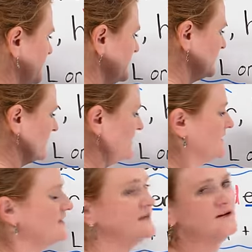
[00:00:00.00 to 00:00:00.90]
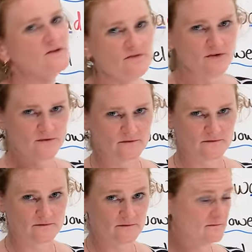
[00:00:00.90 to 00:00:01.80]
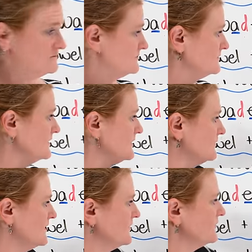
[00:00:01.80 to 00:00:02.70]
So we say interview. We